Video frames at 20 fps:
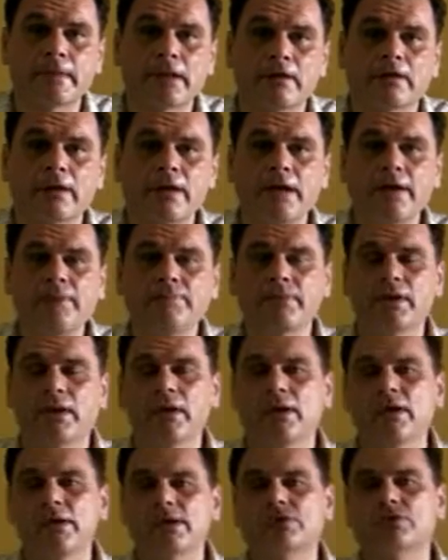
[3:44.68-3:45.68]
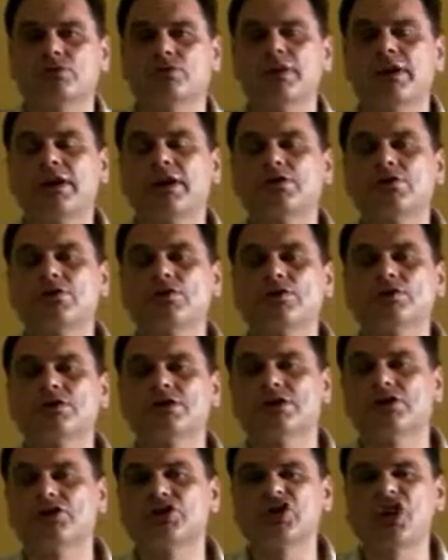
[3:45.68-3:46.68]
Okay. So we can
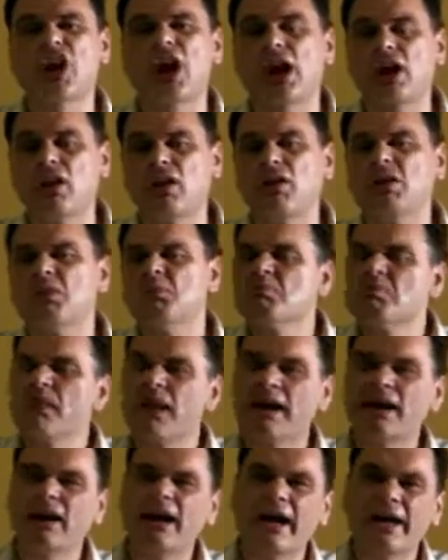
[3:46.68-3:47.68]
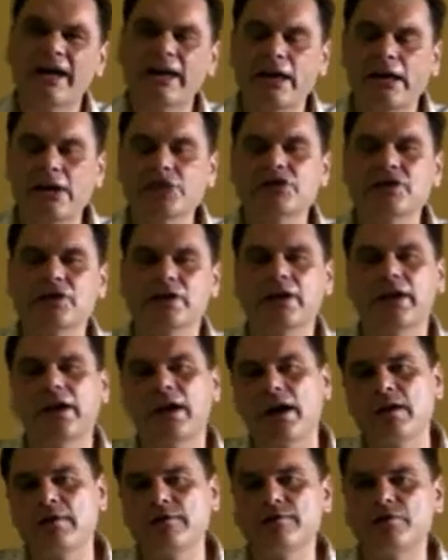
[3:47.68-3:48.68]
use shall occasionally
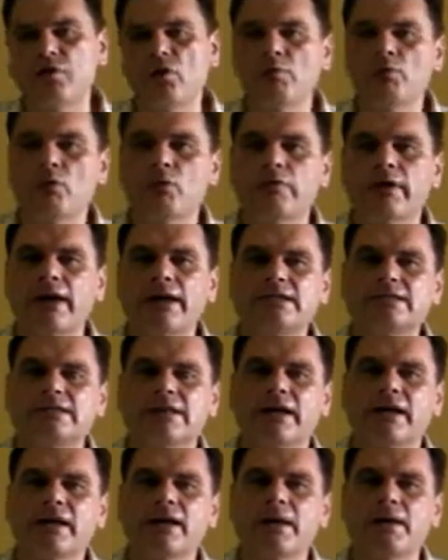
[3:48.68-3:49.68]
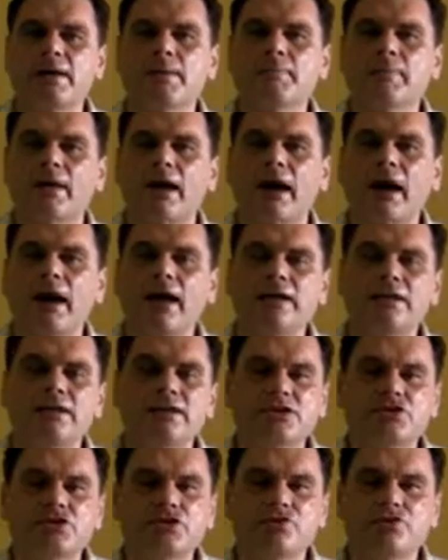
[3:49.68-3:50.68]
in formal writing, and
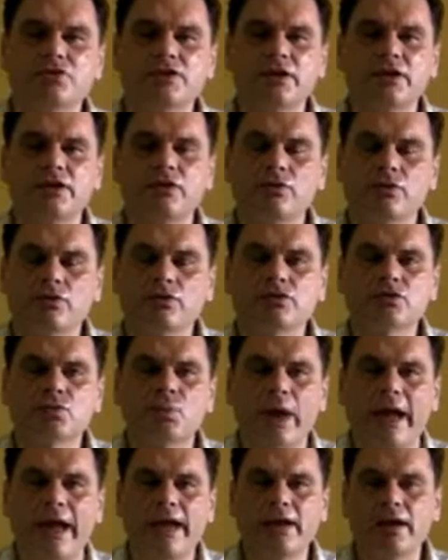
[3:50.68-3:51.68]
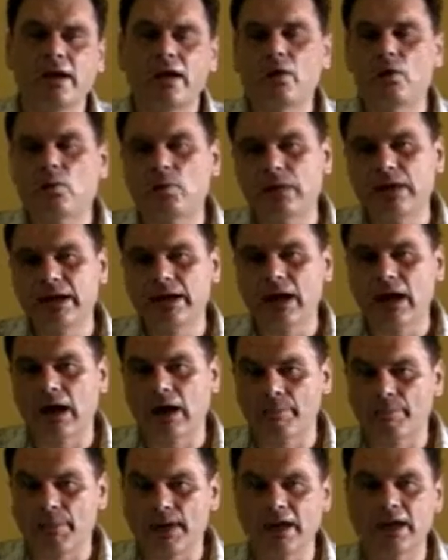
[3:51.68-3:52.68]
it's usually used when we
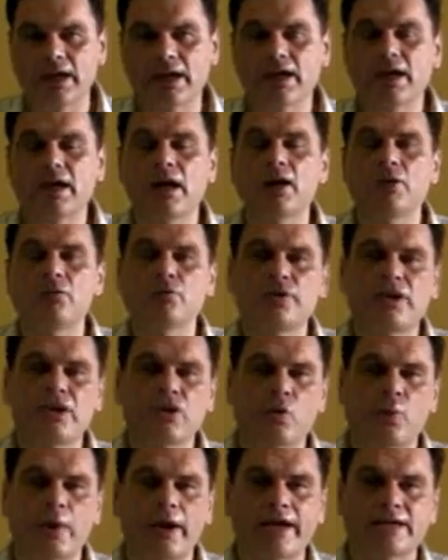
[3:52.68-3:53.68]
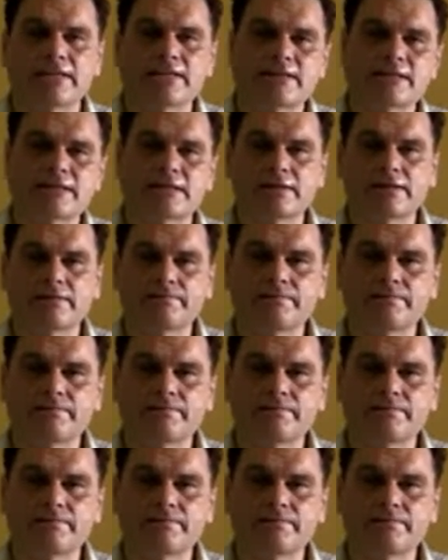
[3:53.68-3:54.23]
are making requests.